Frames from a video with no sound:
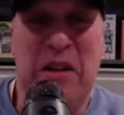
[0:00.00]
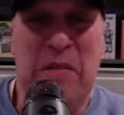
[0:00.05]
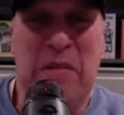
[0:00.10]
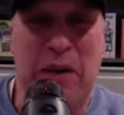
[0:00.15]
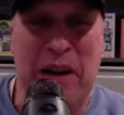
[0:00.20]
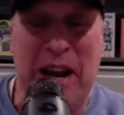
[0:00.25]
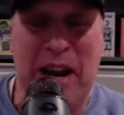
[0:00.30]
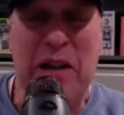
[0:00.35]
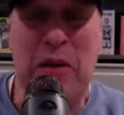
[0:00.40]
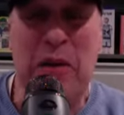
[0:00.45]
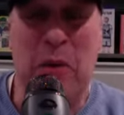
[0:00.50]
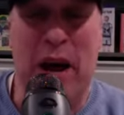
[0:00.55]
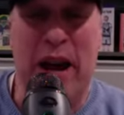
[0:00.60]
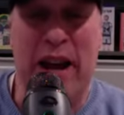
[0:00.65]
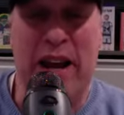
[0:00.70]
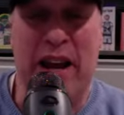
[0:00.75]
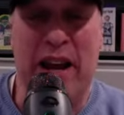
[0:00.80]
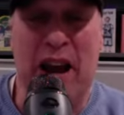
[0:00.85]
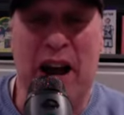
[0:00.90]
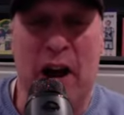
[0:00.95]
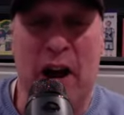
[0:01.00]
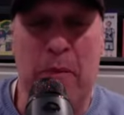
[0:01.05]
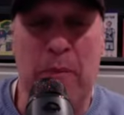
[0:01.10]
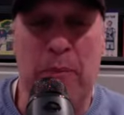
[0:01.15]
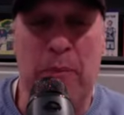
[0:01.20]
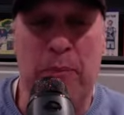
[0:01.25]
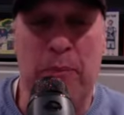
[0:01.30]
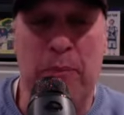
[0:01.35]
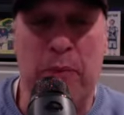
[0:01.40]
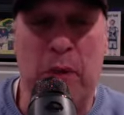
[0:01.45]
But anyway,
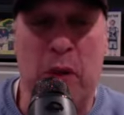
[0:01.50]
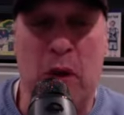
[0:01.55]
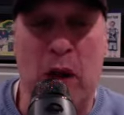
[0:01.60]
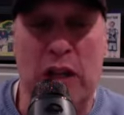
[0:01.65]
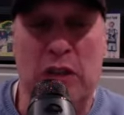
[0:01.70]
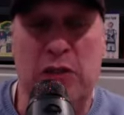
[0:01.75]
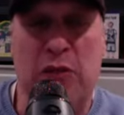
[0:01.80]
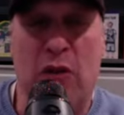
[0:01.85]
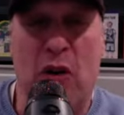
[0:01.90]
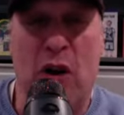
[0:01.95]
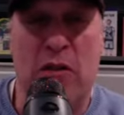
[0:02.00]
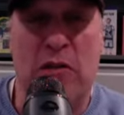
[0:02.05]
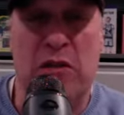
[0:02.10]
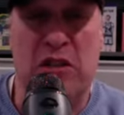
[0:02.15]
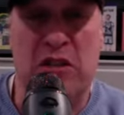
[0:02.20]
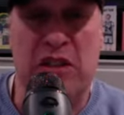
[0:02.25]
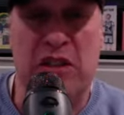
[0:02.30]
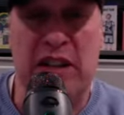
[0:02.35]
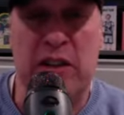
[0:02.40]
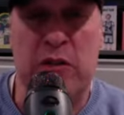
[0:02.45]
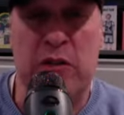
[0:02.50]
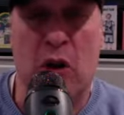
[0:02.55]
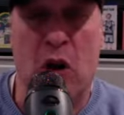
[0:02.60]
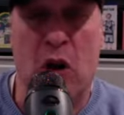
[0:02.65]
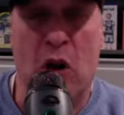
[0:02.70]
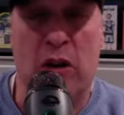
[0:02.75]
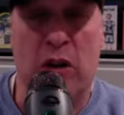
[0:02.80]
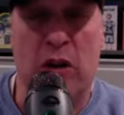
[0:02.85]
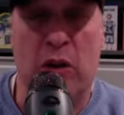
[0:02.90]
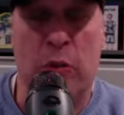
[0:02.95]
as far as Sam
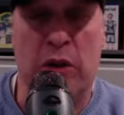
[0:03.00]
Darnold,